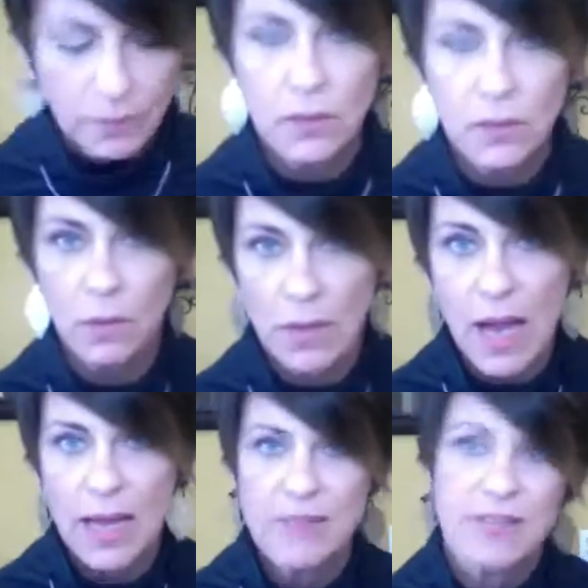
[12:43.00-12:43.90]

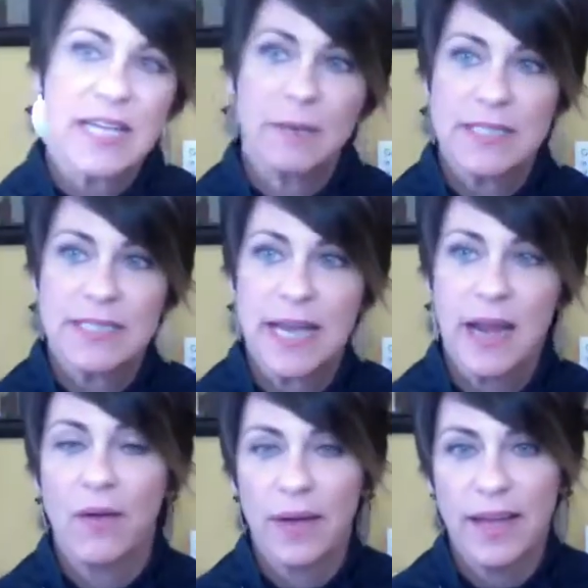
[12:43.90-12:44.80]
live, is I would say,
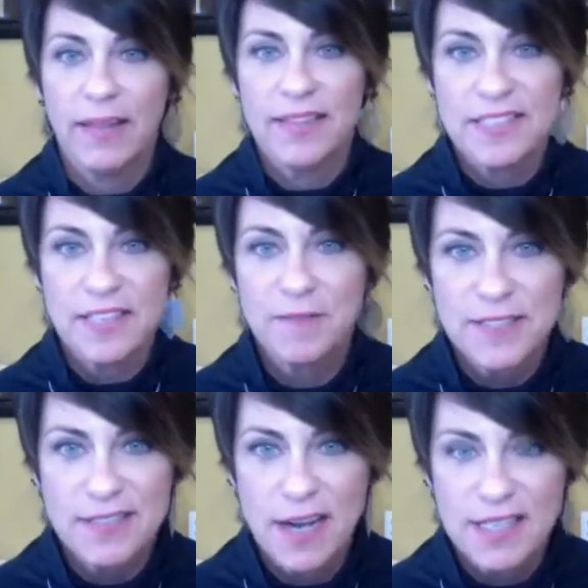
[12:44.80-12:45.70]
okay, this stuff is
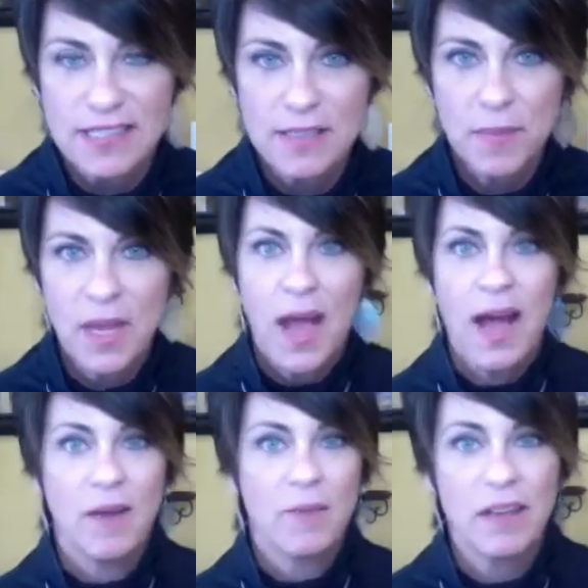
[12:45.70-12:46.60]
awesome. I
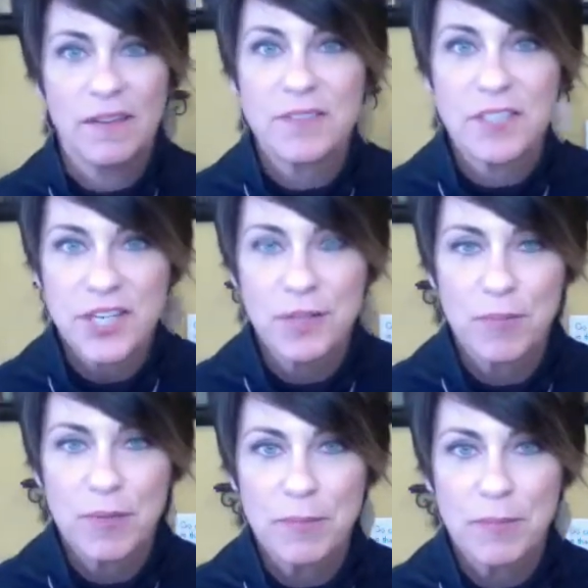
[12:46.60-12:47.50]
would love to share it with
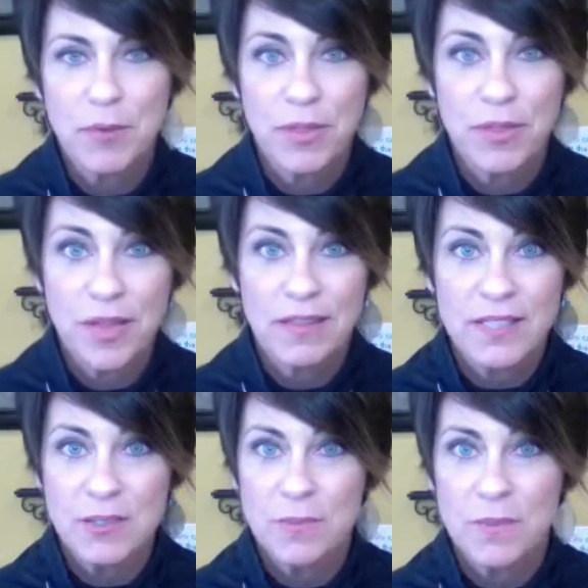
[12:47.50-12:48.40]
people who think this
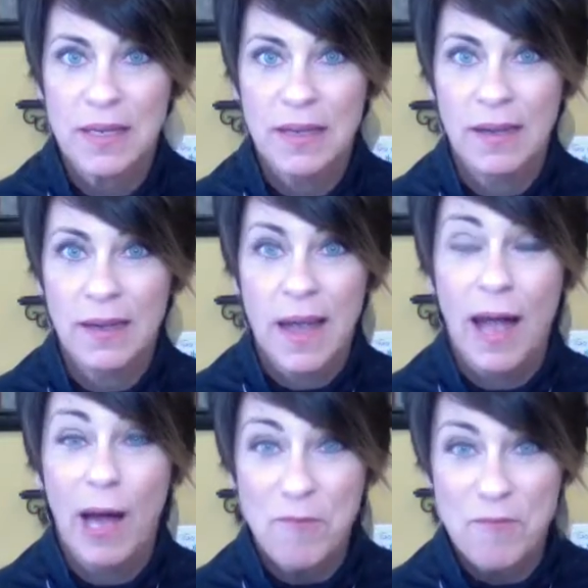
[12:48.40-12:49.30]
would be
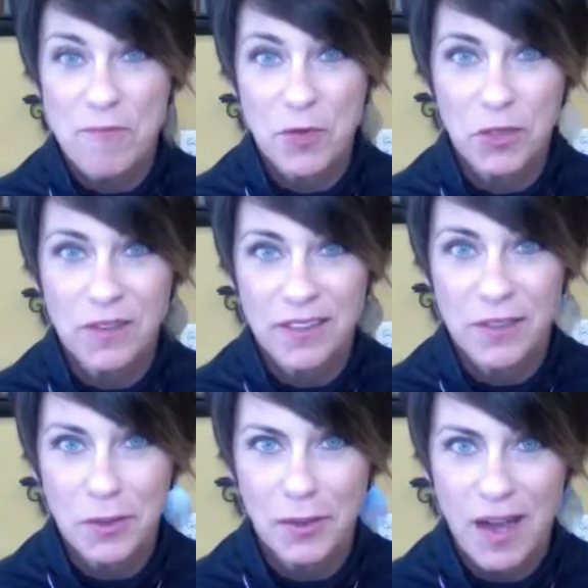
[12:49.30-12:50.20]
helpful in your
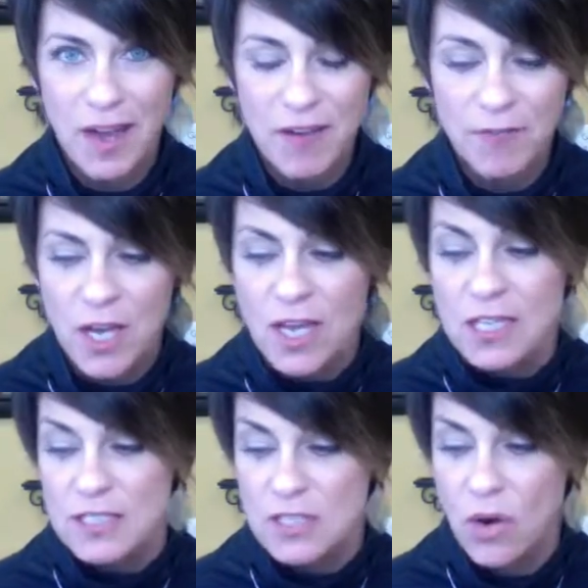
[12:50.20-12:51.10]
life.
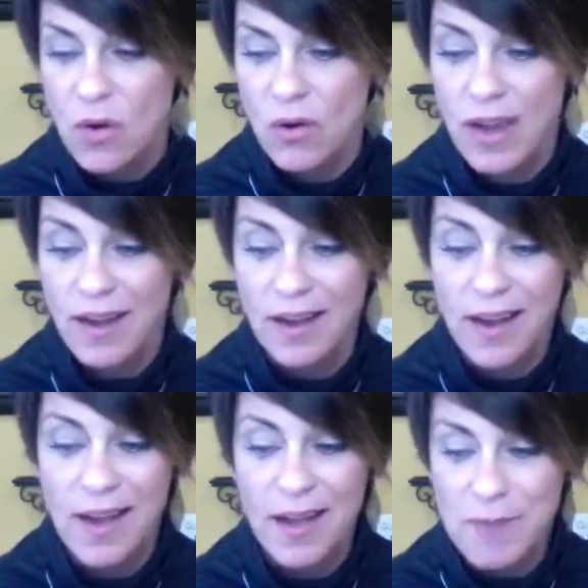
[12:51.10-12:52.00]
So
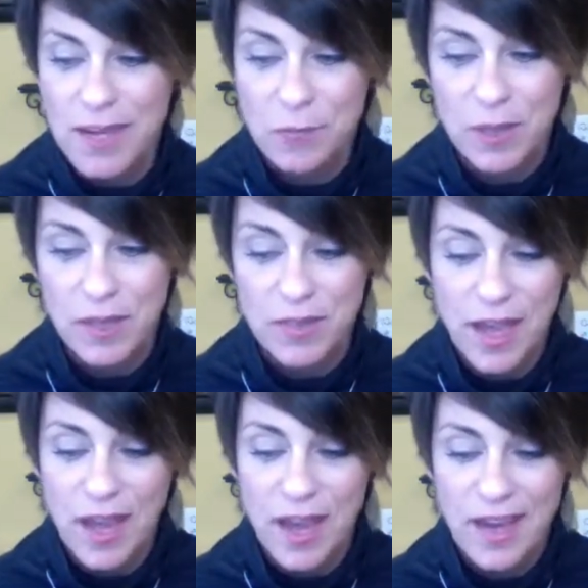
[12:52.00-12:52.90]
comment with a
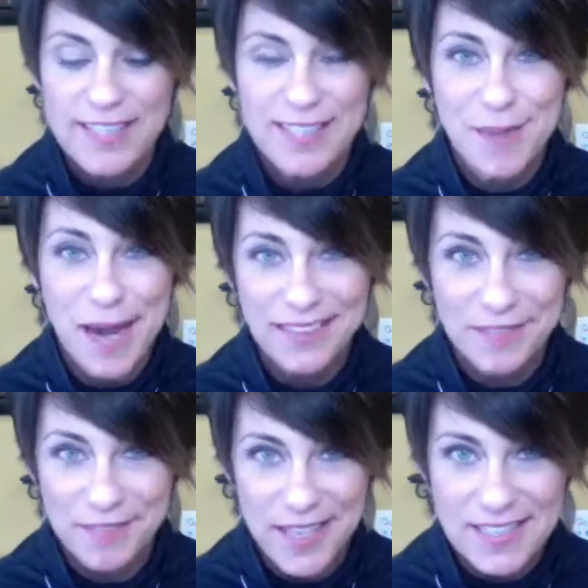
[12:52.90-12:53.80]
smiley
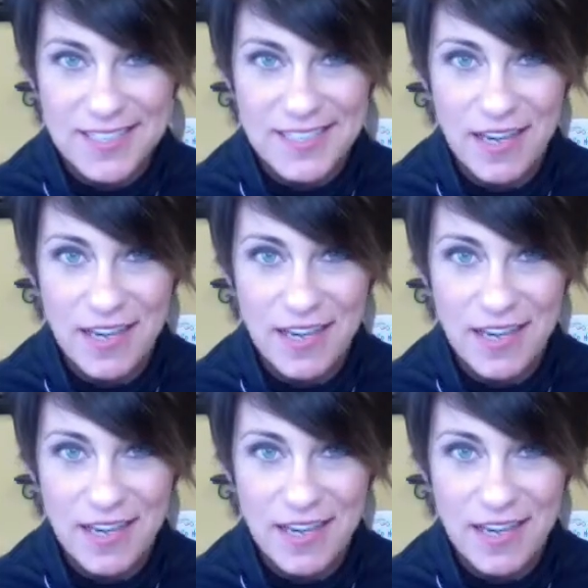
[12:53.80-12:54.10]
face if,